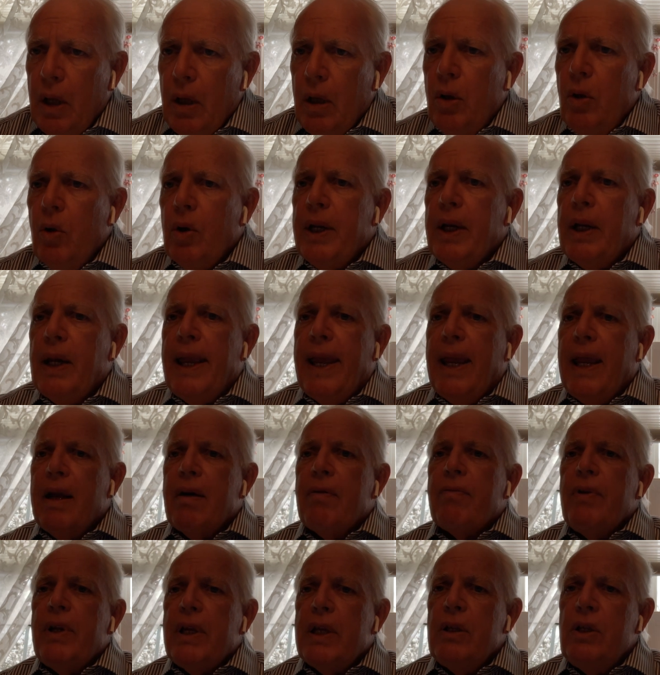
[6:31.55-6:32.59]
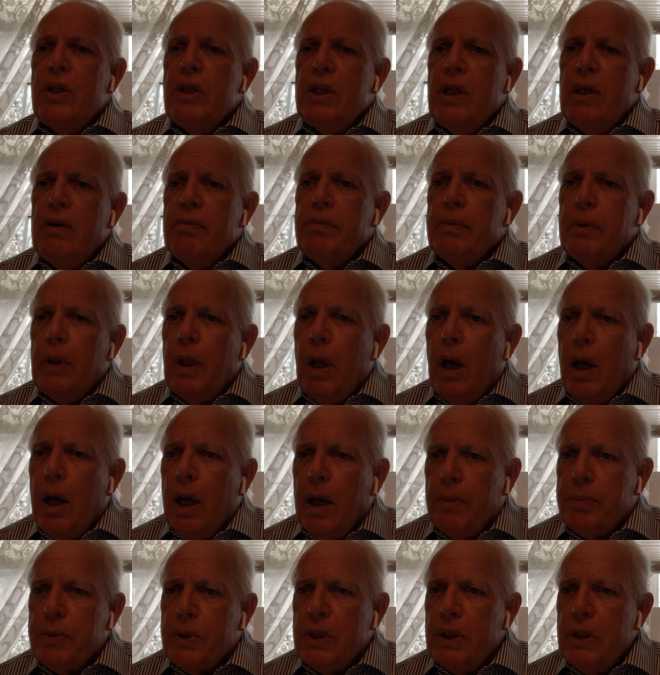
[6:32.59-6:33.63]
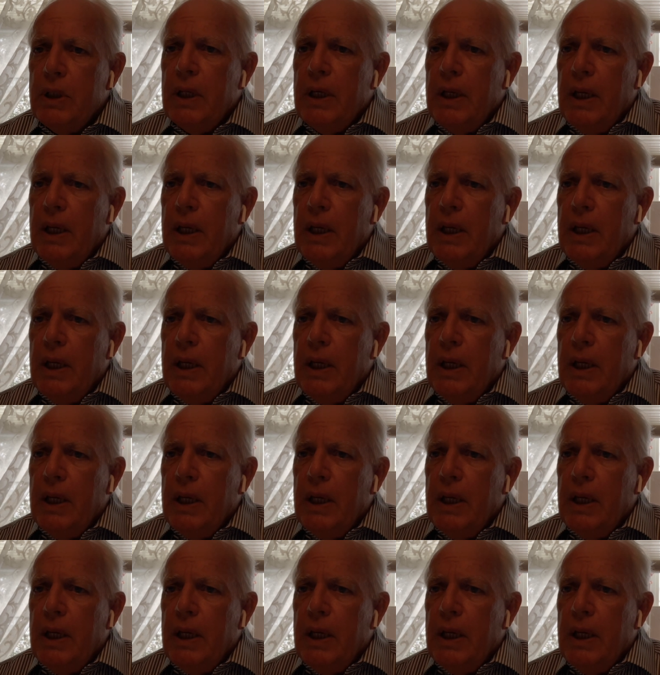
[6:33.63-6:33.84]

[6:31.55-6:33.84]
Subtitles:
Look at every conceivable option